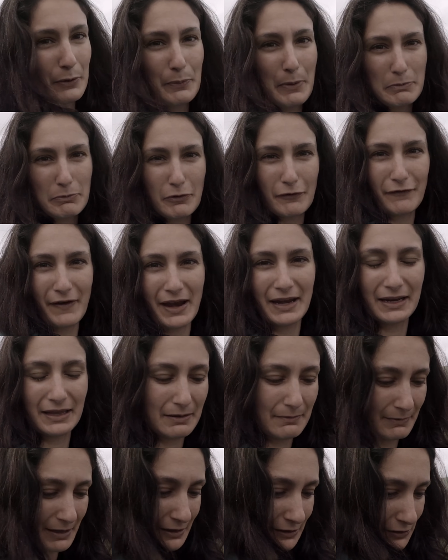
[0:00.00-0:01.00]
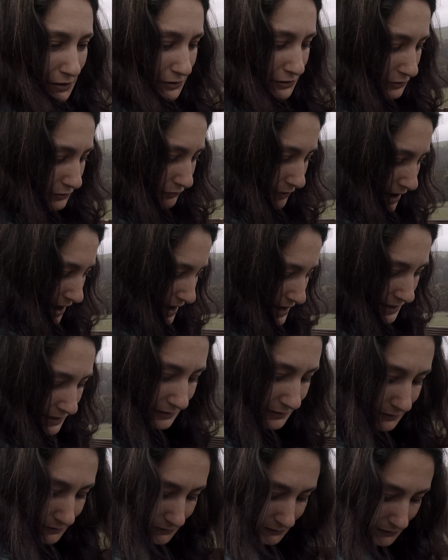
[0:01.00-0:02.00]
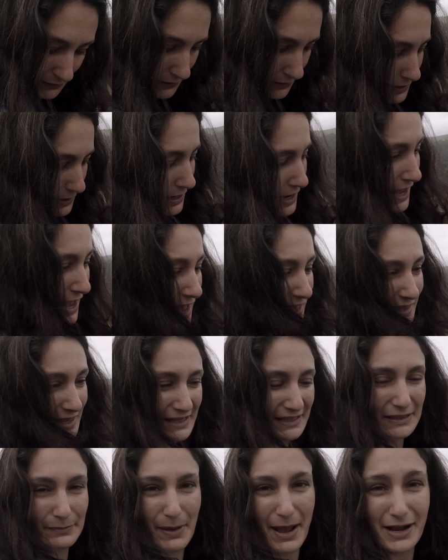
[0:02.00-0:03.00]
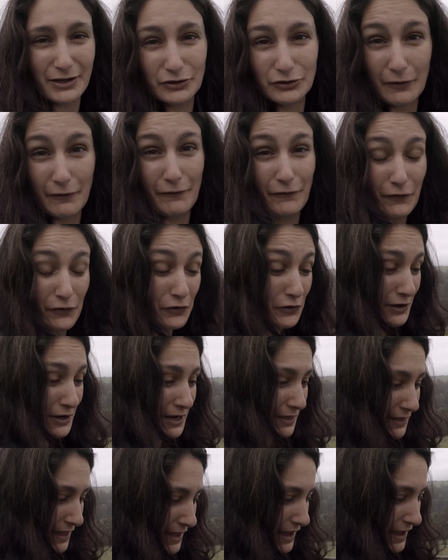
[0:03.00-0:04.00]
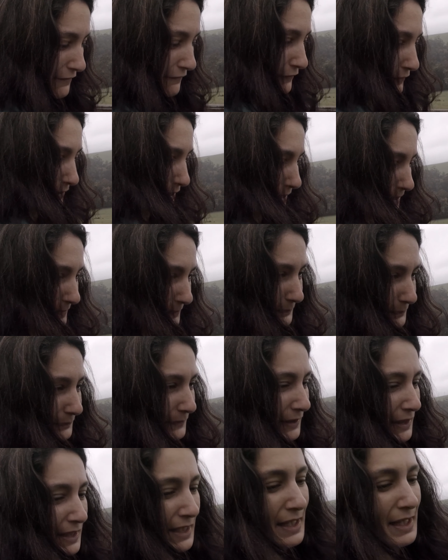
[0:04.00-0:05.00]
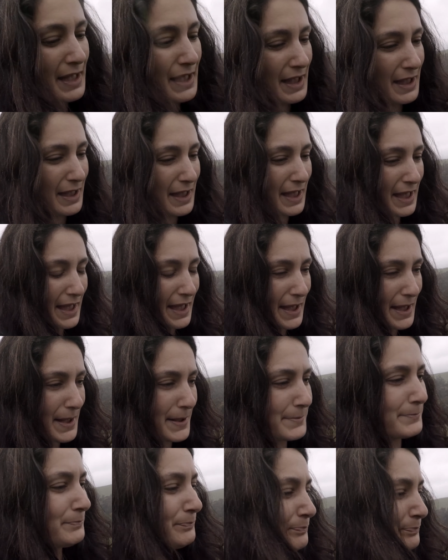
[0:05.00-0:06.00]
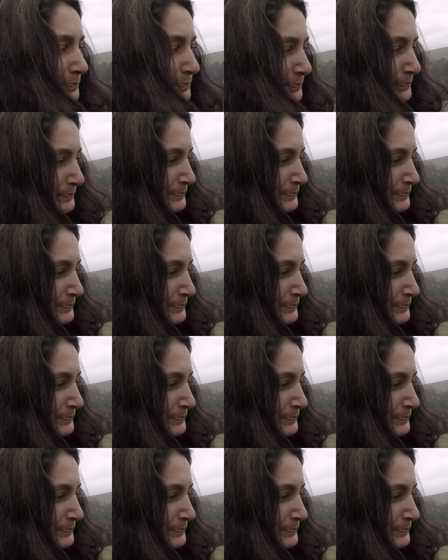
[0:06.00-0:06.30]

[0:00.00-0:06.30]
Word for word: when we're feeding them the soaked grains so there's some extra food in there for them um,